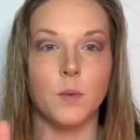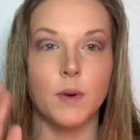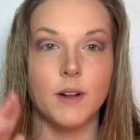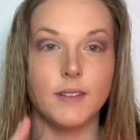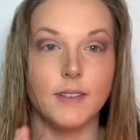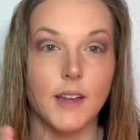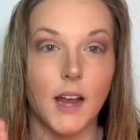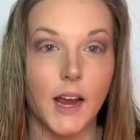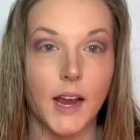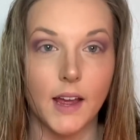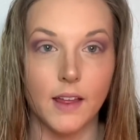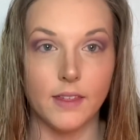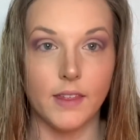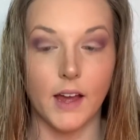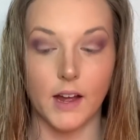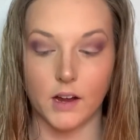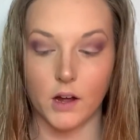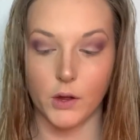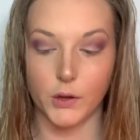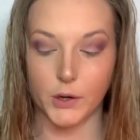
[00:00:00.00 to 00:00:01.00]
once I get
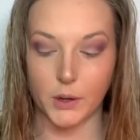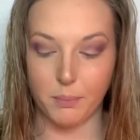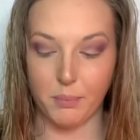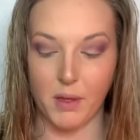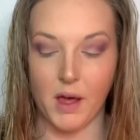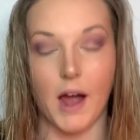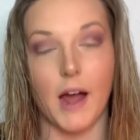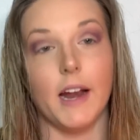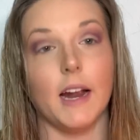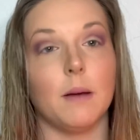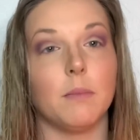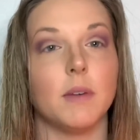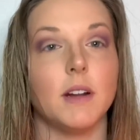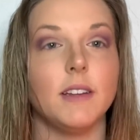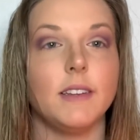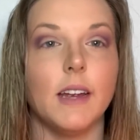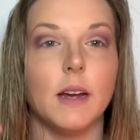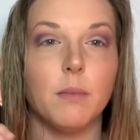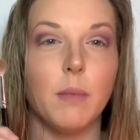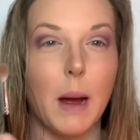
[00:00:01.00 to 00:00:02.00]
that color applied, I'm going to
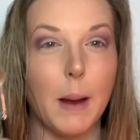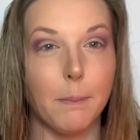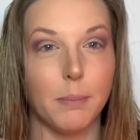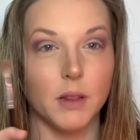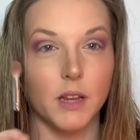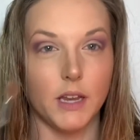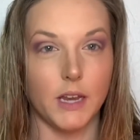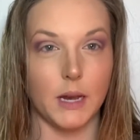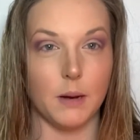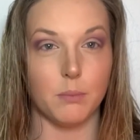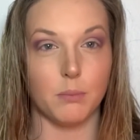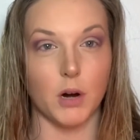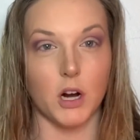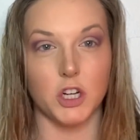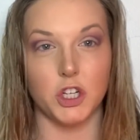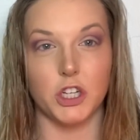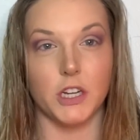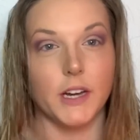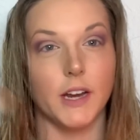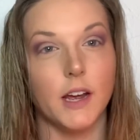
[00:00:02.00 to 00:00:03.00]
take my blending
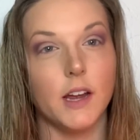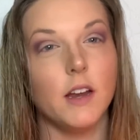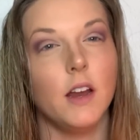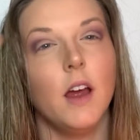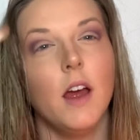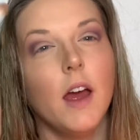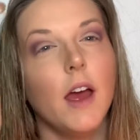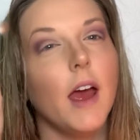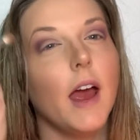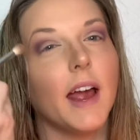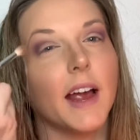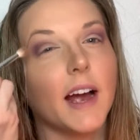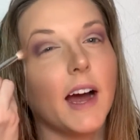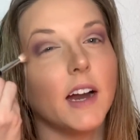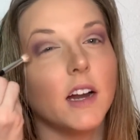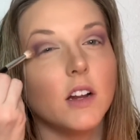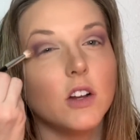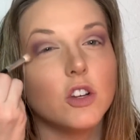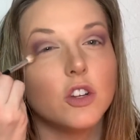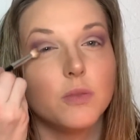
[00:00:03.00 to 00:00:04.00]
brush again and kind
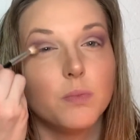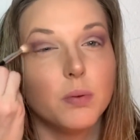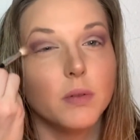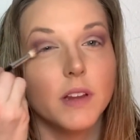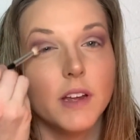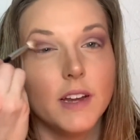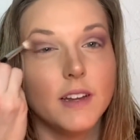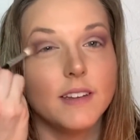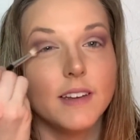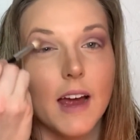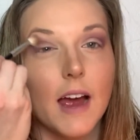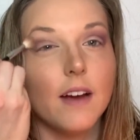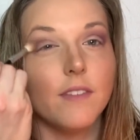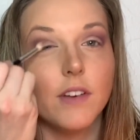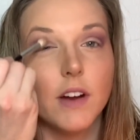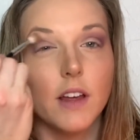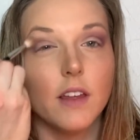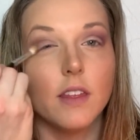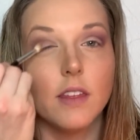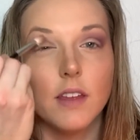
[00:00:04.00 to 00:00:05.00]
of just blend
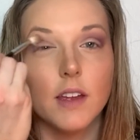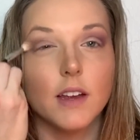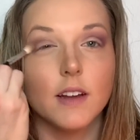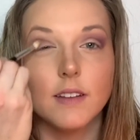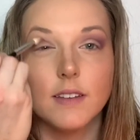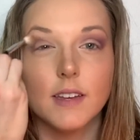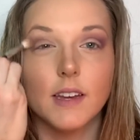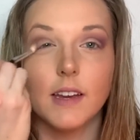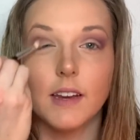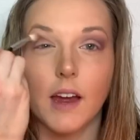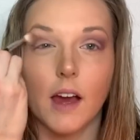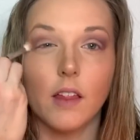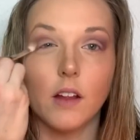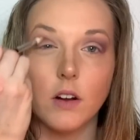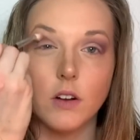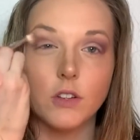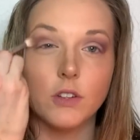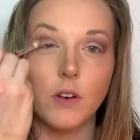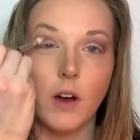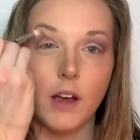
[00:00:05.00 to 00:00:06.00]
everything together
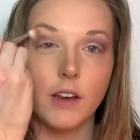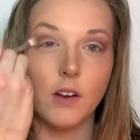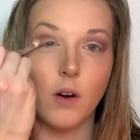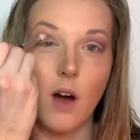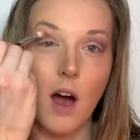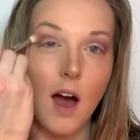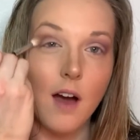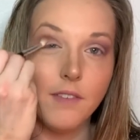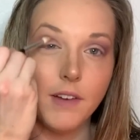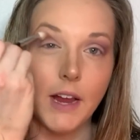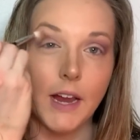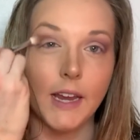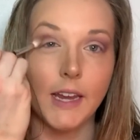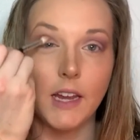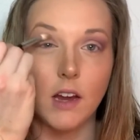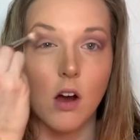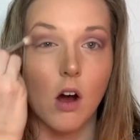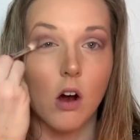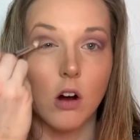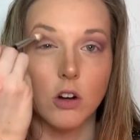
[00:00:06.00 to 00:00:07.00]
so I don't have any
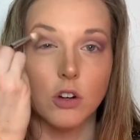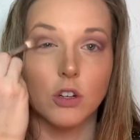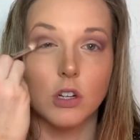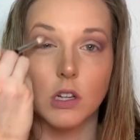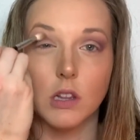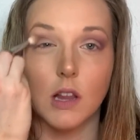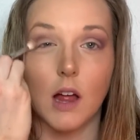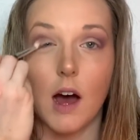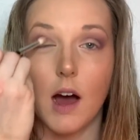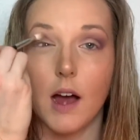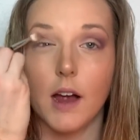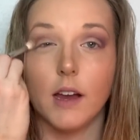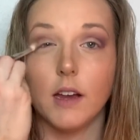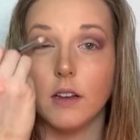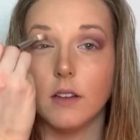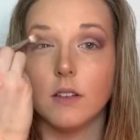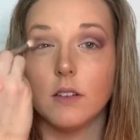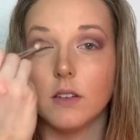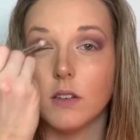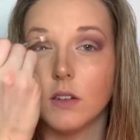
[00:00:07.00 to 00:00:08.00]
harsh
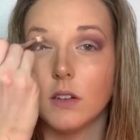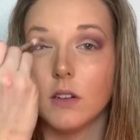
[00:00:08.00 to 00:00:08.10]
lines.